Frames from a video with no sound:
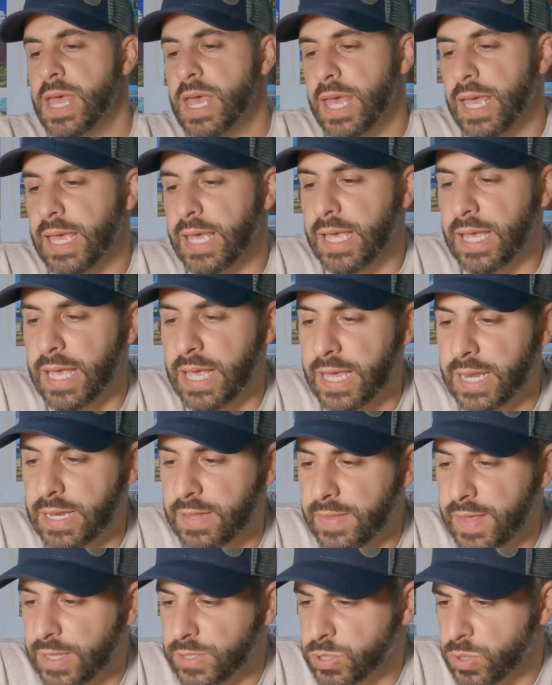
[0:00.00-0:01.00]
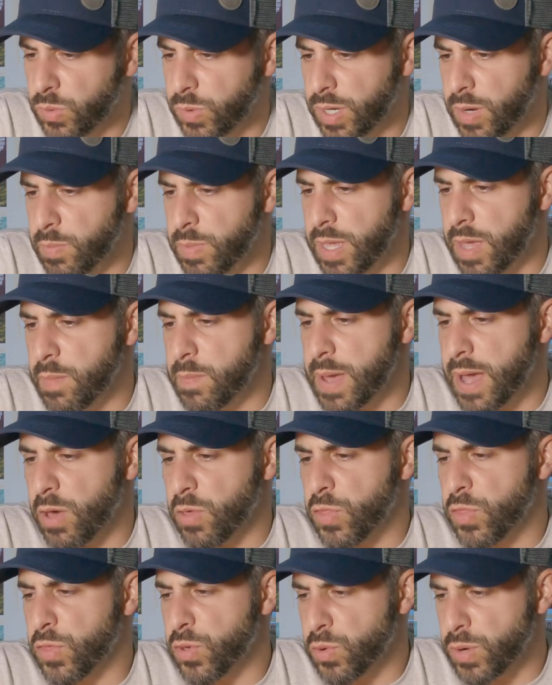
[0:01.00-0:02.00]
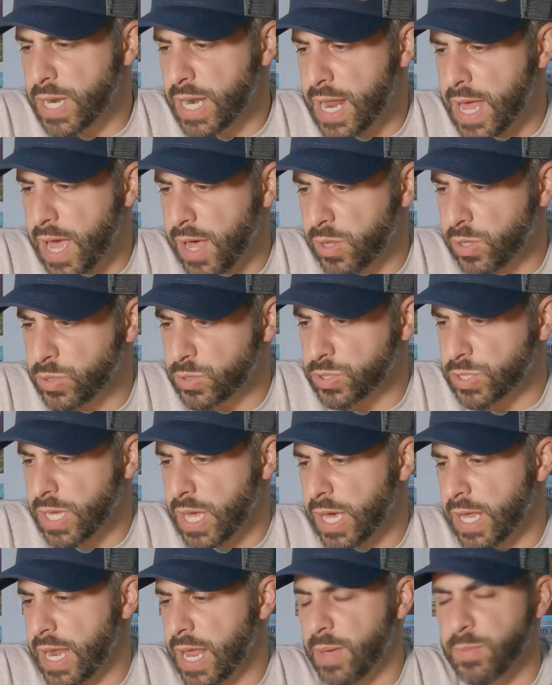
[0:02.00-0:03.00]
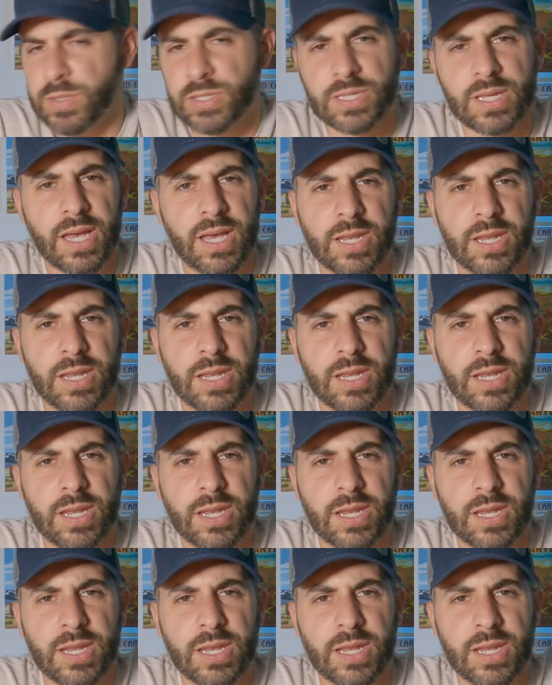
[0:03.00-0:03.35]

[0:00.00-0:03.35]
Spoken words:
and that's going to be about $30 on Amazon.